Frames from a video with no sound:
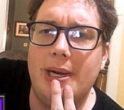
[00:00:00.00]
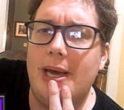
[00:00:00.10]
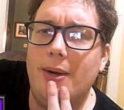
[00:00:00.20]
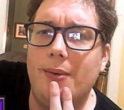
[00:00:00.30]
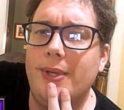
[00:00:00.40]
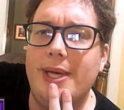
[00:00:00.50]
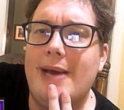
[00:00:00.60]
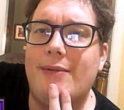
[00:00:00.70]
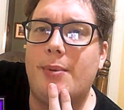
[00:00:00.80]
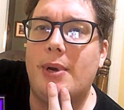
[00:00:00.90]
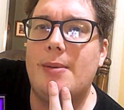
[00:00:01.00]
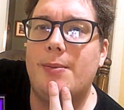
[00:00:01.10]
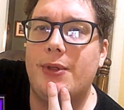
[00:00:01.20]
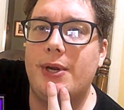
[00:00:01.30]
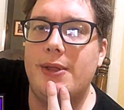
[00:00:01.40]
But I don't really have a
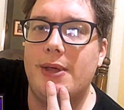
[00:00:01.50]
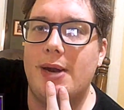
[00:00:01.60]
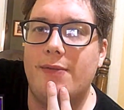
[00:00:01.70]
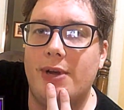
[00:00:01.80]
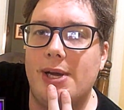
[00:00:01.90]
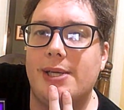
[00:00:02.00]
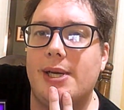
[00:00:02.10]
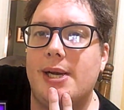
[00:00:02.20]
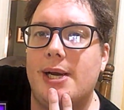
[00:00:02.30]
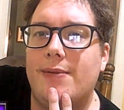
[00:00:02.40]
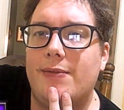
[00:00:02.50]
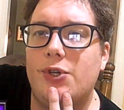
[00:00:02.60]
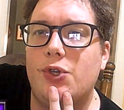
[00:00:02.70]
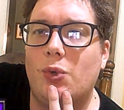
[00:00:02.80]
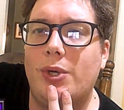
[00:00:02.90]
problem with any of that. In fact, I kind of
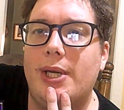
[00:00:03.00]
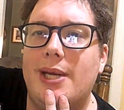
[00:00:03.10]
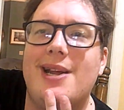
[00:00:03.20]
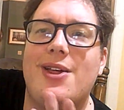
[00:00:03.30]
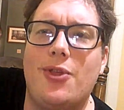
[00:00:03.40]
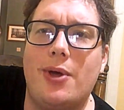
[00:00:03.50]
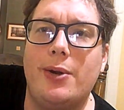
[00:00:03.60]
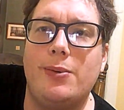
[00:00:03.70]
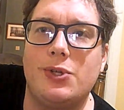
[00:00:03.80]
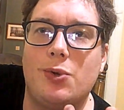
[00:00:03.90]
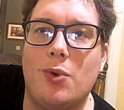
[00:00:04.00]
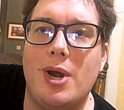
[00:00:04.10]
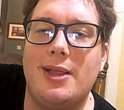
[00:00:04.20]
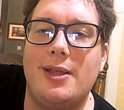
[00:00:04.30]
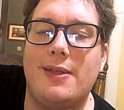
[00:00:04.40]
enjoyed it, and I thought it was
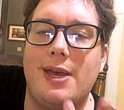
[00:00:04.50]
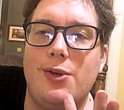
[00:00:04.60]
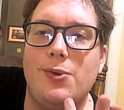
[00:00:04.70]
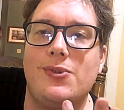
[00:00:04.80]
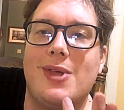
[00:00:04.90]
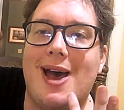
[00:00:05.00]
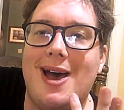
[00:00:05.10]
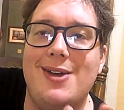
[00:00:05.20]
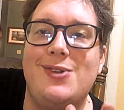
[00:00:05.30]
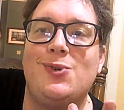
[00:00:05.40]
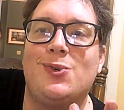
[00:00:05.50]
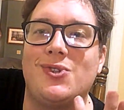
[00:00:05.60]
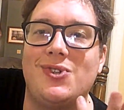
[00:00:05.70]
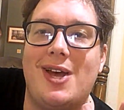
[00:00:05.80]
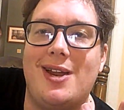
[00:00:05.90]
great that they used the high
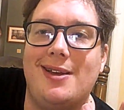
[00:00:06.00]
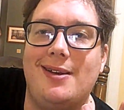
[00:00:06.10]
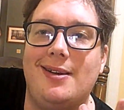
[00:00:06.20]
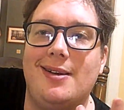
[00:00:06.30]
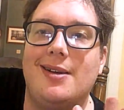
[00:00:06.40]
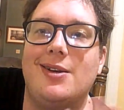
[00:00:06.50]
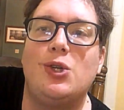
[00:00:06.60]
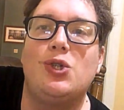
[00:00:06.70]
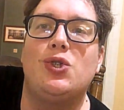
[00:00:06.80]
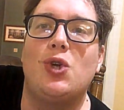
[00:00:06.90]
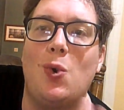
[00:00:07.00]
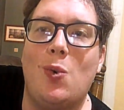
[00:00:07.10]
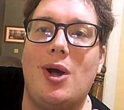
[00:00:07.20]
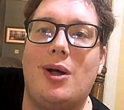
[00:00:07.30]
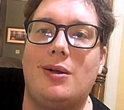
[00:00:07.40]
school setting so
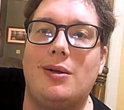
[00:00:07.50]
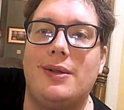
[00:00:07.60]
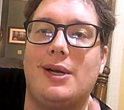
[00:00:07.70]
well.